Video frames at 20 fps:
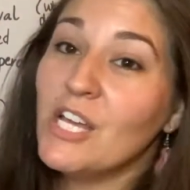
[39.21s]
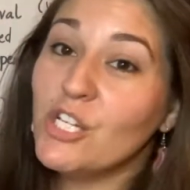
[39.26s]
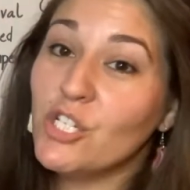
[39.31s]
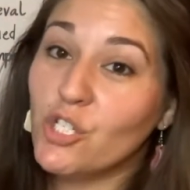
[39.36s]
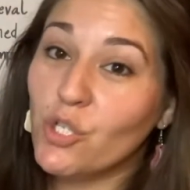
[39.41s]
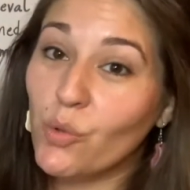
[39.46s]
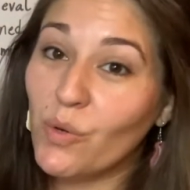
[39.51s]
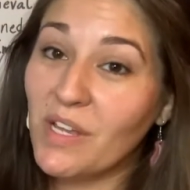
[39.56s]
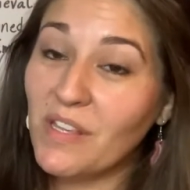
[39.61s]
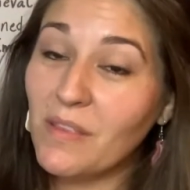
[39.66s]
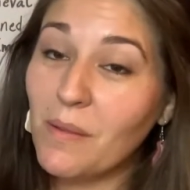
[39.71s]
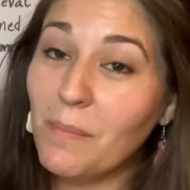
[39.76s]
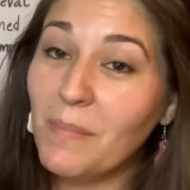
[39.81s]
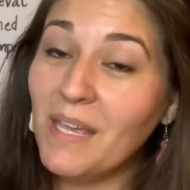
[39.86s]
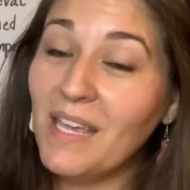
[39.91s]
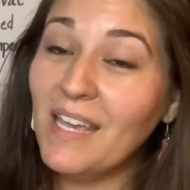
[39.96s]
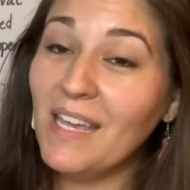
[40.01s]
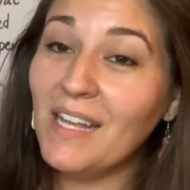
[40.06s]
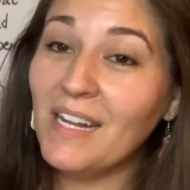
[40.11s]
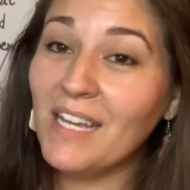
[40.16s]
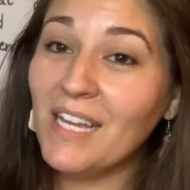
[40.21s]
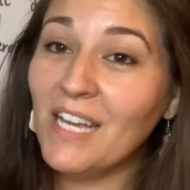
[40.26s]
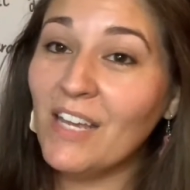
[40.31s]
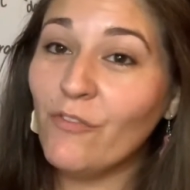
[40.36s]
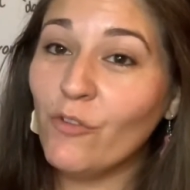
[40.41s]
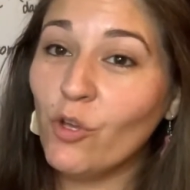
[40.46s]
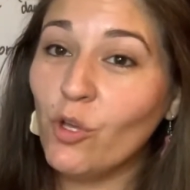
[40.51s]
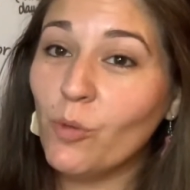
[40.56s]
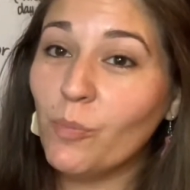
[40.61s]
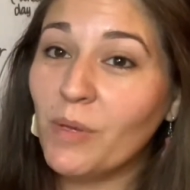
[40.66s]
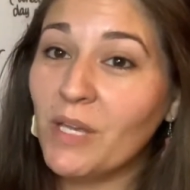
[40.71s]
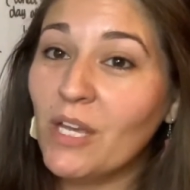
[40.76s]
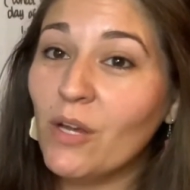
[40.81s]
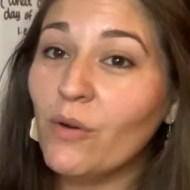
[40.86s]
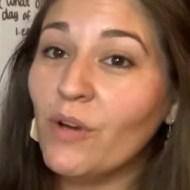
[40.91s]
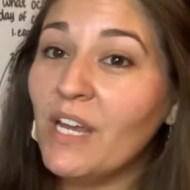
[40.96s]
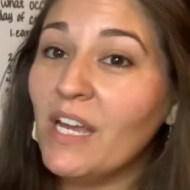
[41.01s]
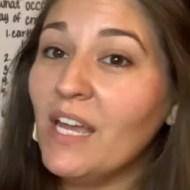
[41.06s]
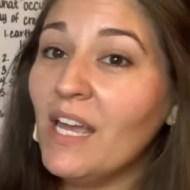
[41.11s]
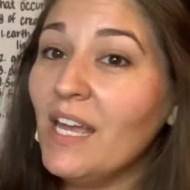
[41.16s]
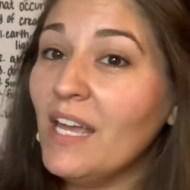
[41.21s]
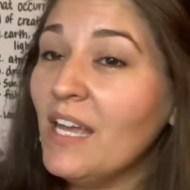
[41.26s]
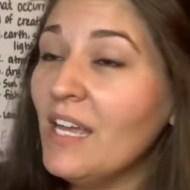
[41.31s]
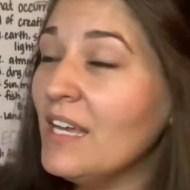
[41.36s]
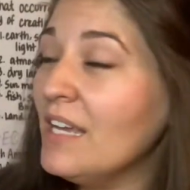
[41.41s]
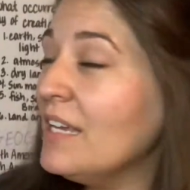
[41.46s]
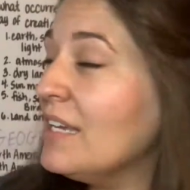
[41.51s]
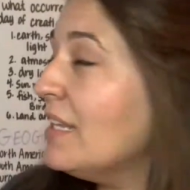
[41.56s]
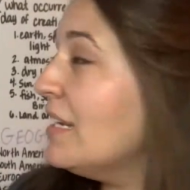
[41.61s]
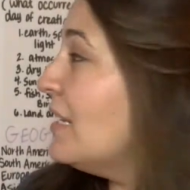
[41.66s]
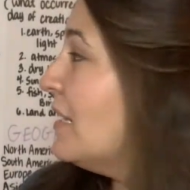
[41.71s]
during the medieval period,